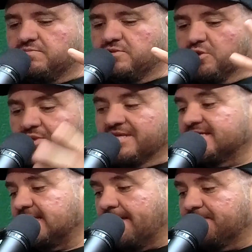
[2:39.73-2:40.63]
Doing
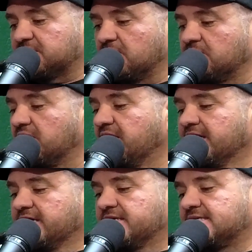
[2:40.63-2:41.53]
this episode.
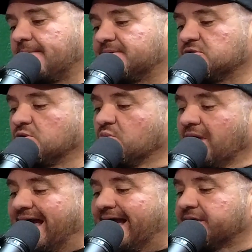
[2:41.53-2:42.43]
This episode
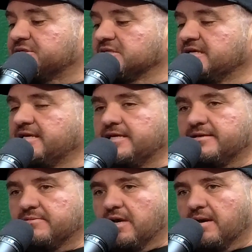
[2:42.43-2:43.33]
will
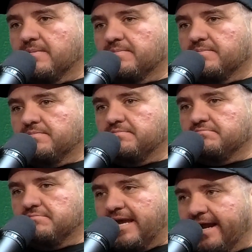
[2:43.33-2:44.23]
actually
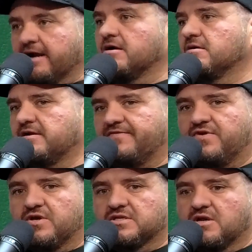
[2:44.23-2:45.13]
air, if
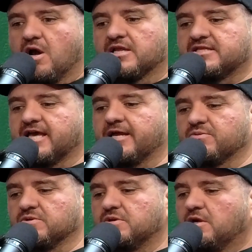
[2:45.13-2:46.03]
you could call it that.
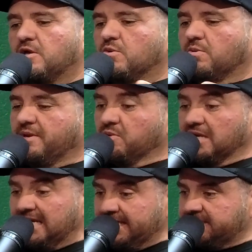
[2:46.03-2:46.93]
Will be
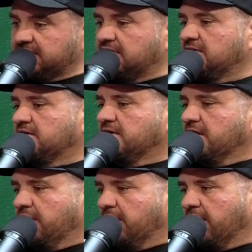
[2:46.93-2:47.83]
released
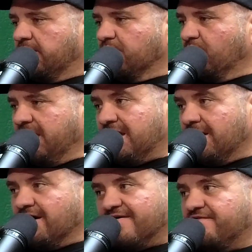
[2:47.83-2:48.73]
the week
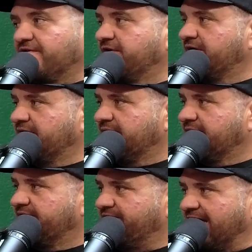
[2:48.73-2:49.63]
of
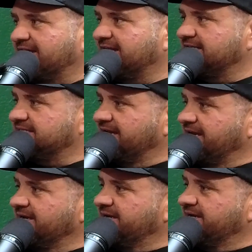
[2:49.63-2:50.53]
Valentine's Day.